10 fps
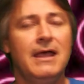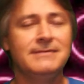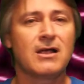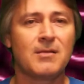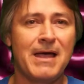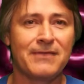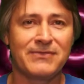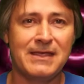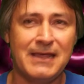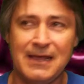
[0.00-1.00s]
And talk
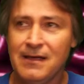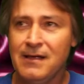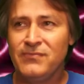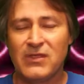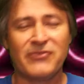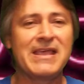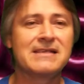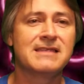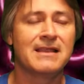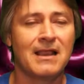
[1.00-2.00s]
about the
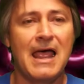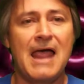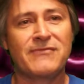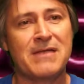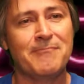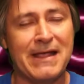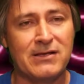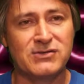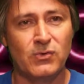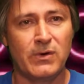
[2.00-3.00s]
things in life that
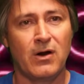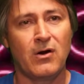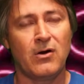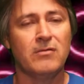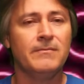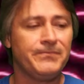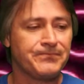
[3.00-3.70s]
make us who we are